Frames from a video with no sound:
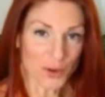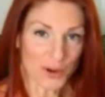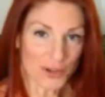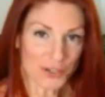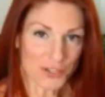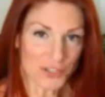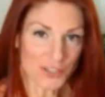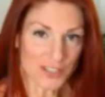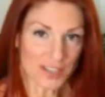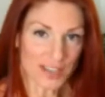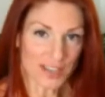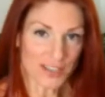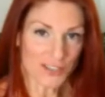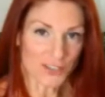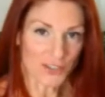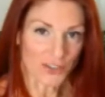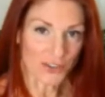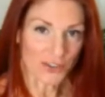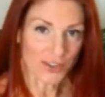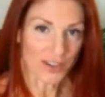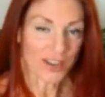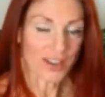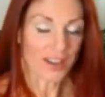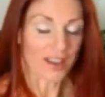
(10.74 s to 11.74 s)
Questions
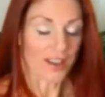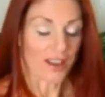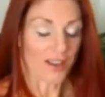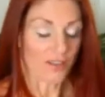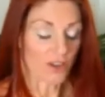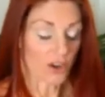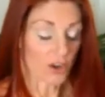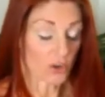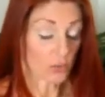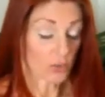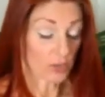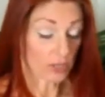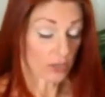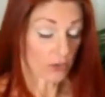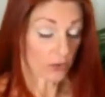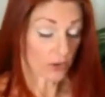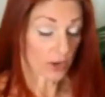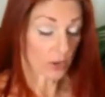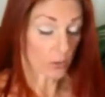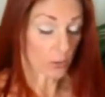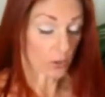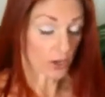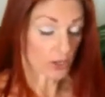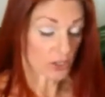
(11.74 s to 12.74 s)
Answered. I've got a really
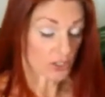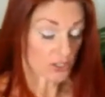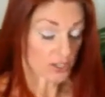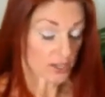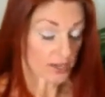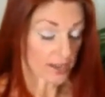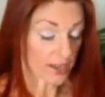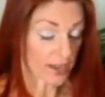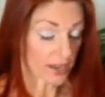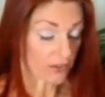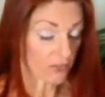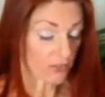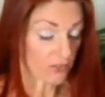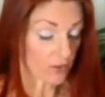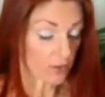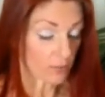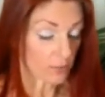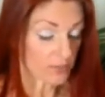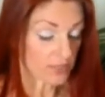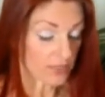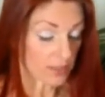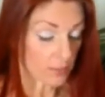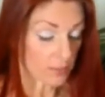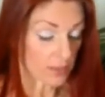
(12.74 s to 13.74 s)
great question today
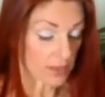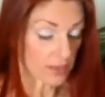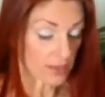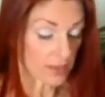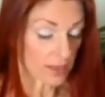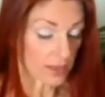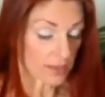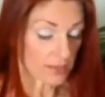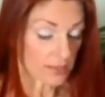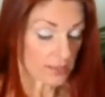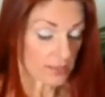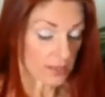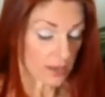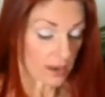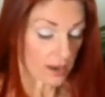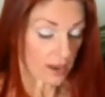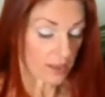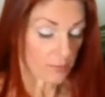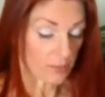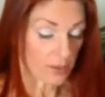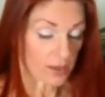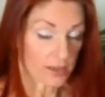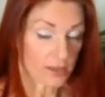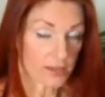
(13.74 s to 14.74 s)
from somebody that
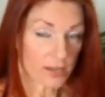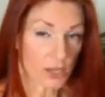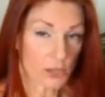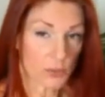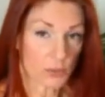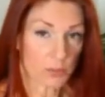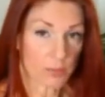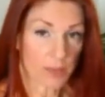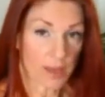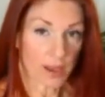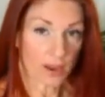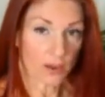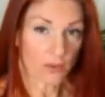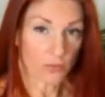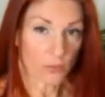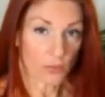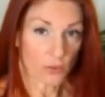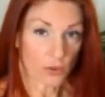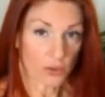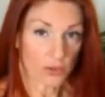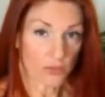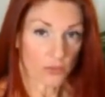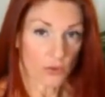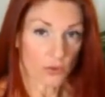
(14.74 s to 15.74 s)
I've been in touch with back and
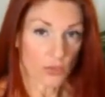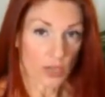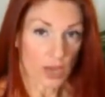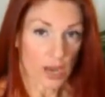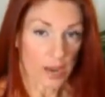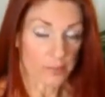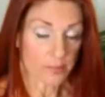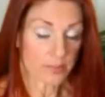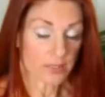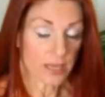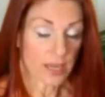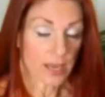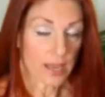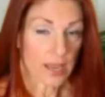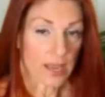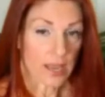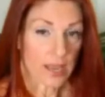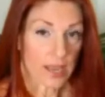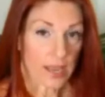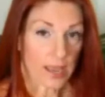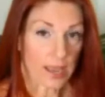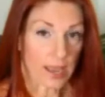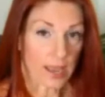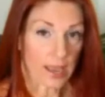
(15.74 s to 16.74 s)
forth a few times,
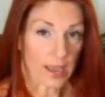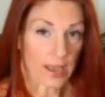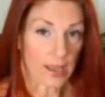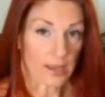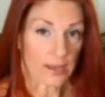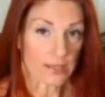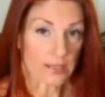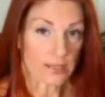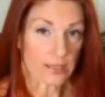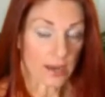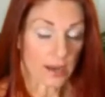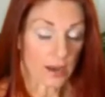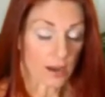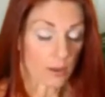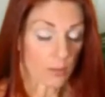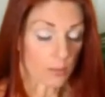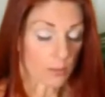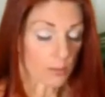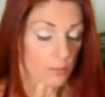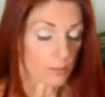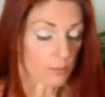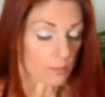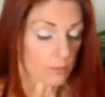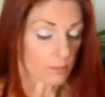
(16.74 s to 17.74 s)
and
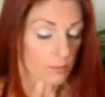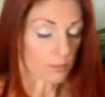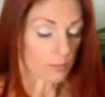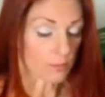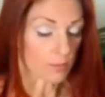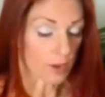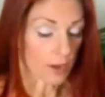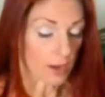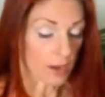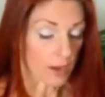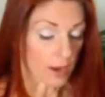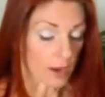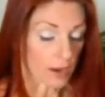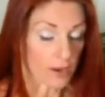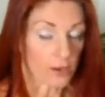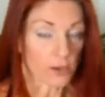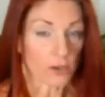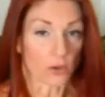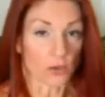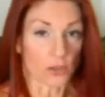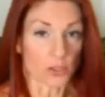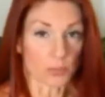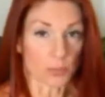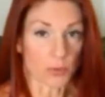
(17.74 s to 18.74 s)
I
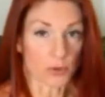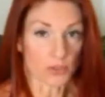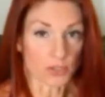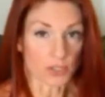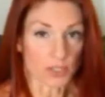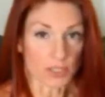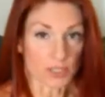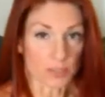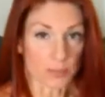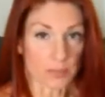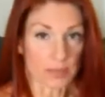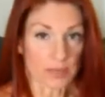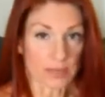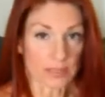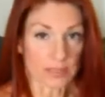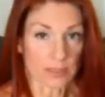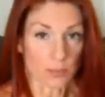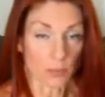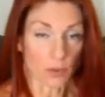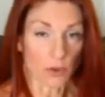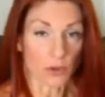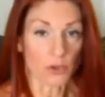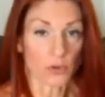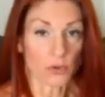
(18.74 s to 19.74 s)
know this person to be
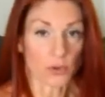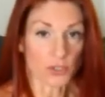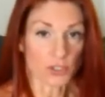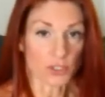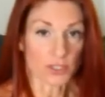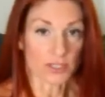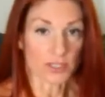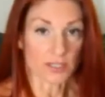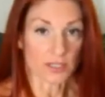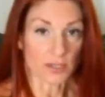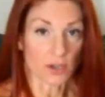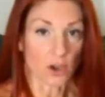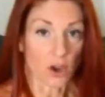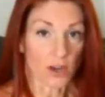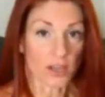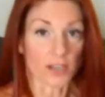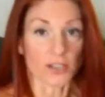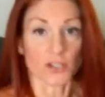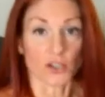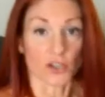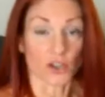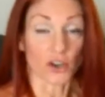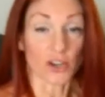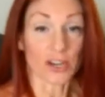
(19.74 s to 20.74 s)
someone who has just gone
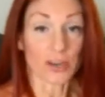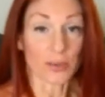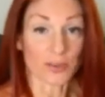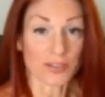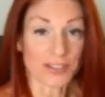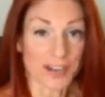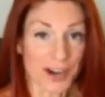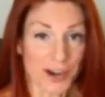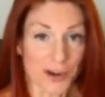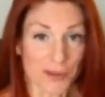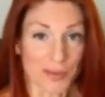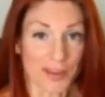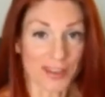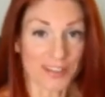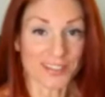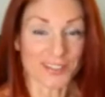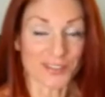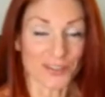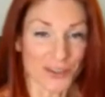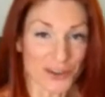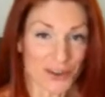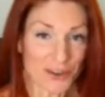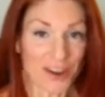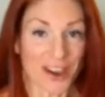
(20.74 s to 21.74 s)
into early
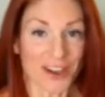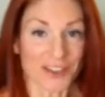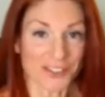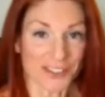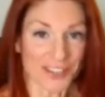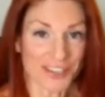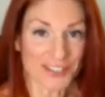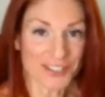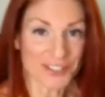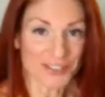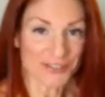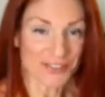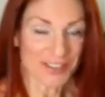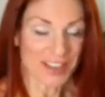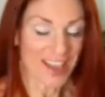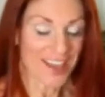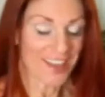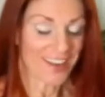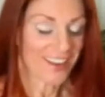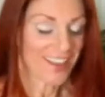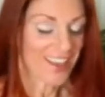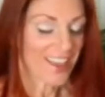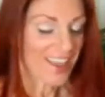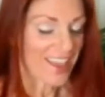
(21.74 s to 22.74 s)
retirement, so congratulations for
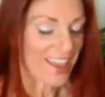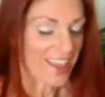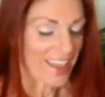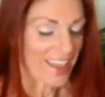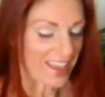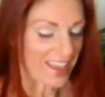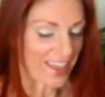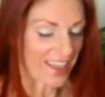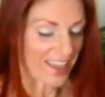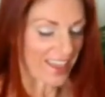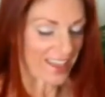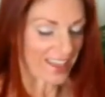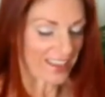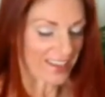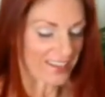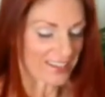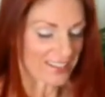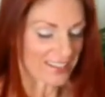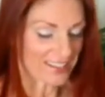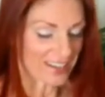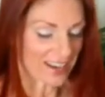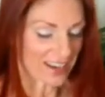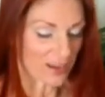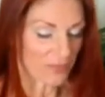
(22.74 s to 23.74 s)
that,
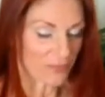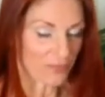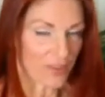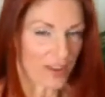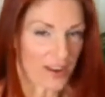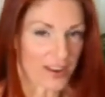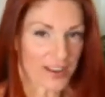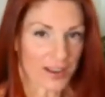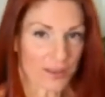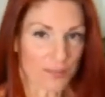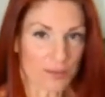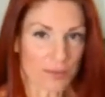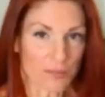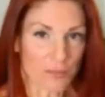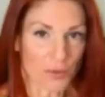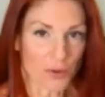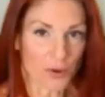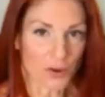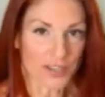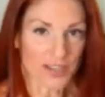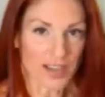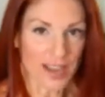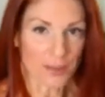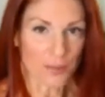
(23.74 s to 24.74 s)
and finding a bit
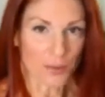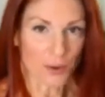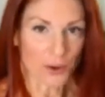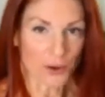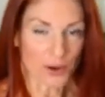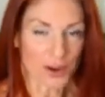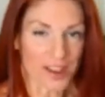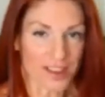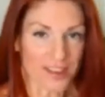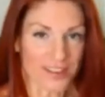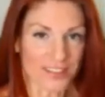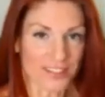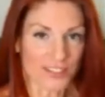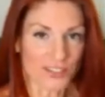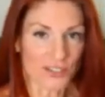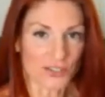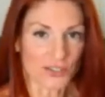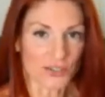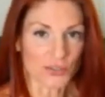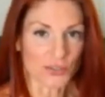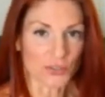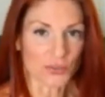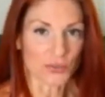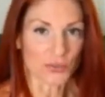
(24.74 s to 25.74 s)
more time on her hands
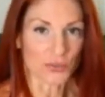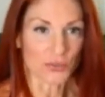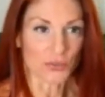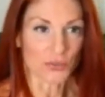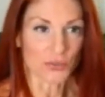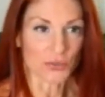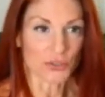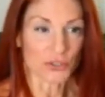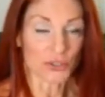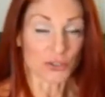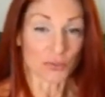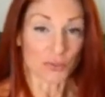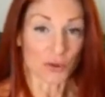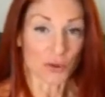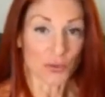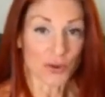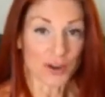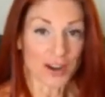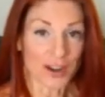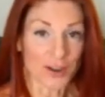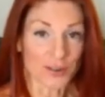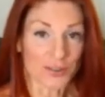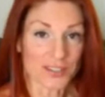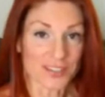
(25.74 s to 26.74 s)
to do
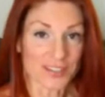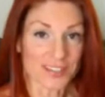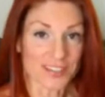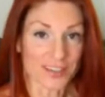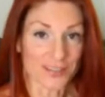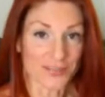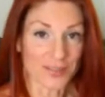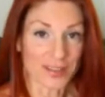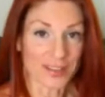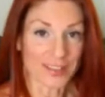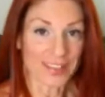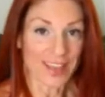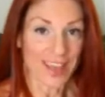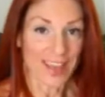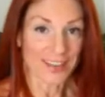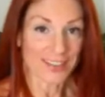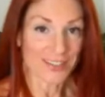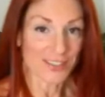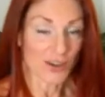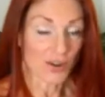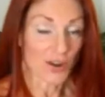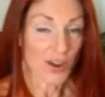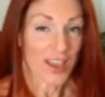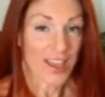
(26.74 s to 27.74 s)
more workouts and stuff like
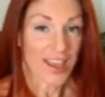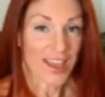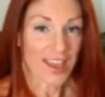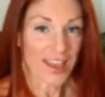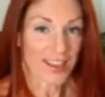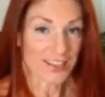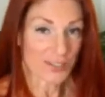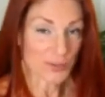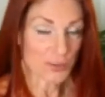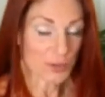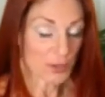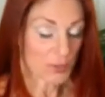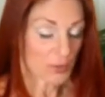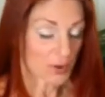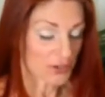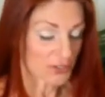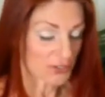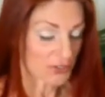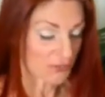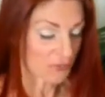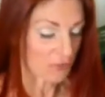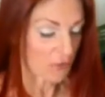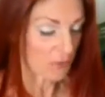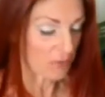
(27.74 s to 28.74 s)
that. So has a quick
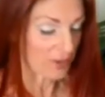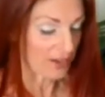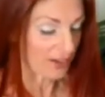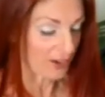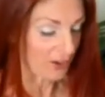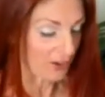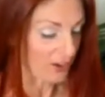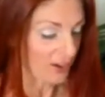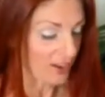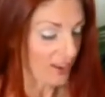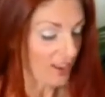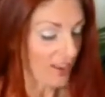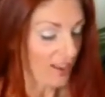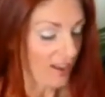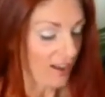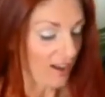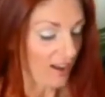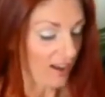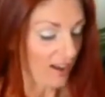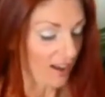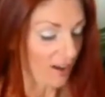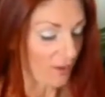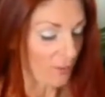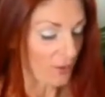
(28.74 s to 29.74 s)
question for me here.
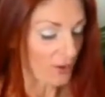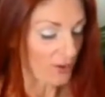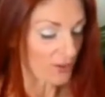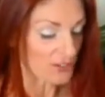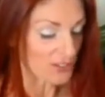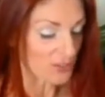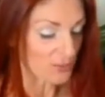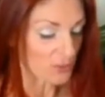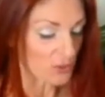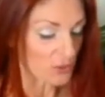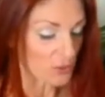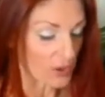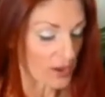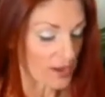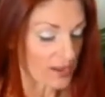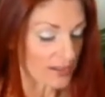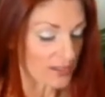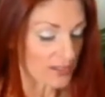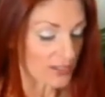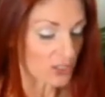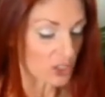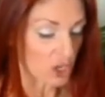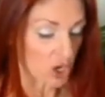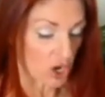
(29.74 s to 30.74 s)
What are some
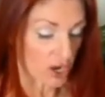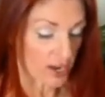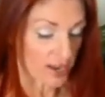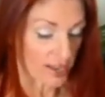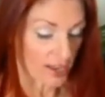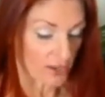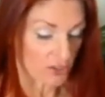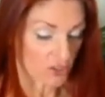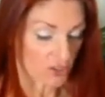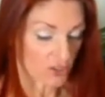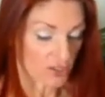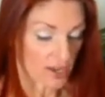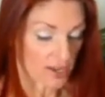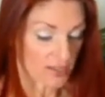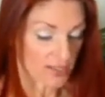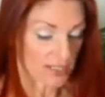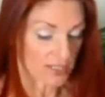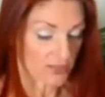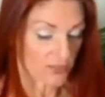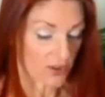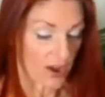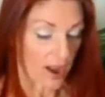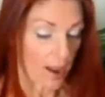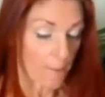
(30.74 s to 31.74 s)
great starting
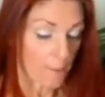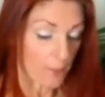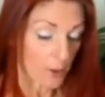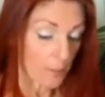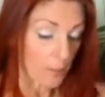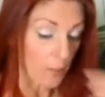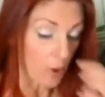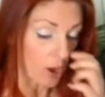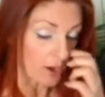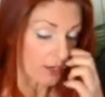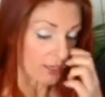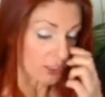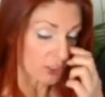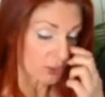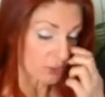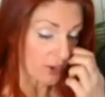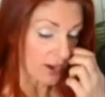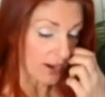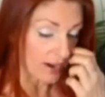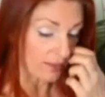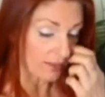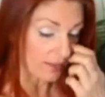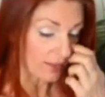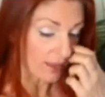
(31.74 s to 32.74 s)
exercises for upper body
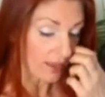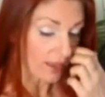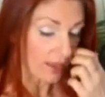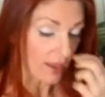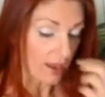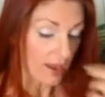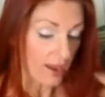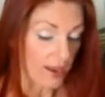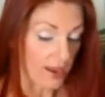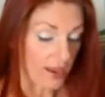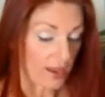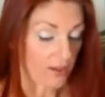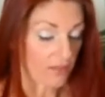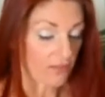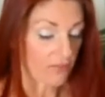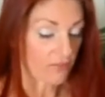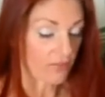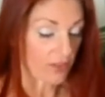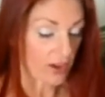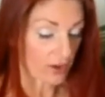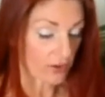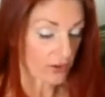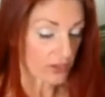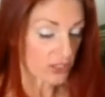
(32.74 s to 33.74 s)
strength? I
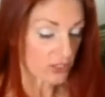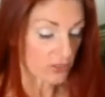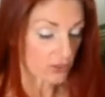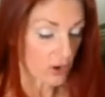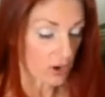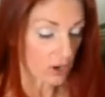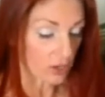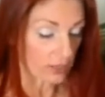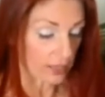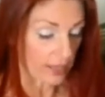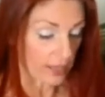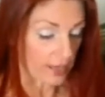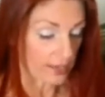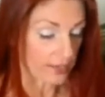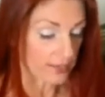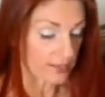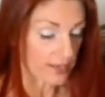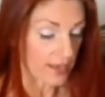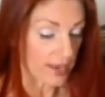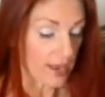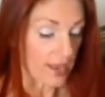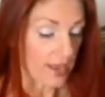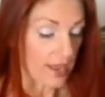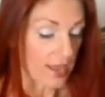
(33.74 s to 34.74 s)
have very strong
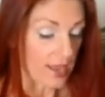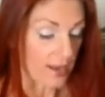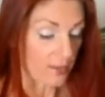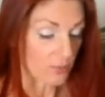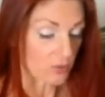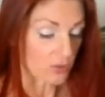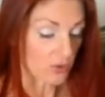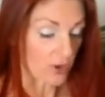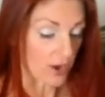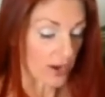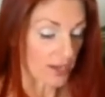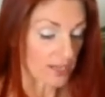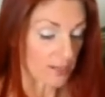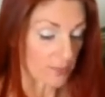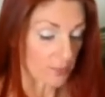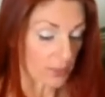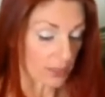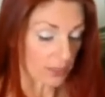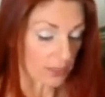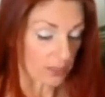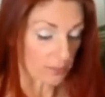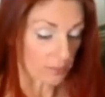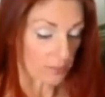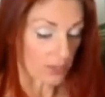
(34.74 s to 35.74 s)
legs, and I'm trying to
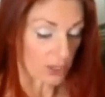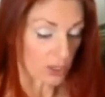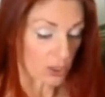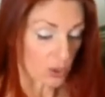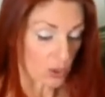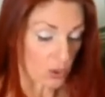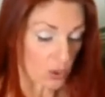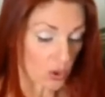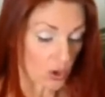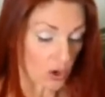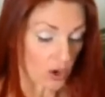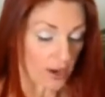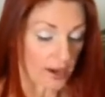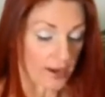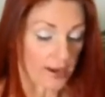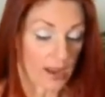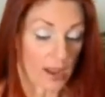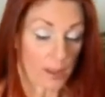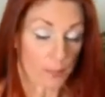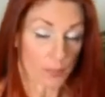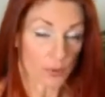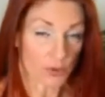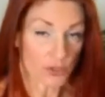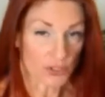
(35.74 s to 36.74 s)
build up my core
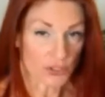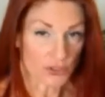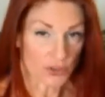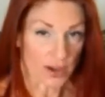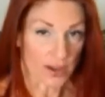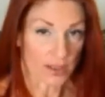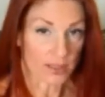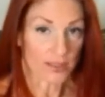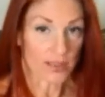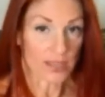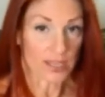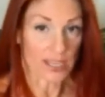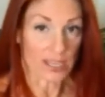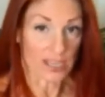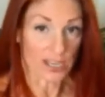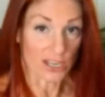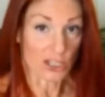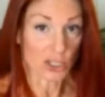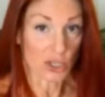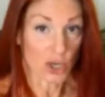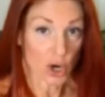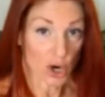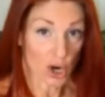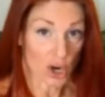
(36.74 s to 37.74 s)
and upper strength. It
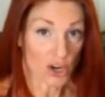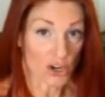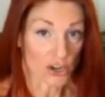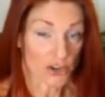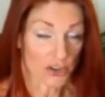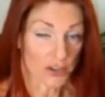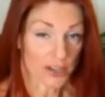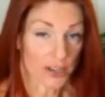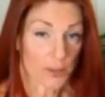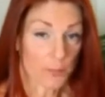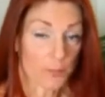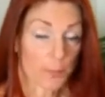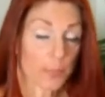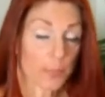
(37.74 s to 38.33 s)
is hard.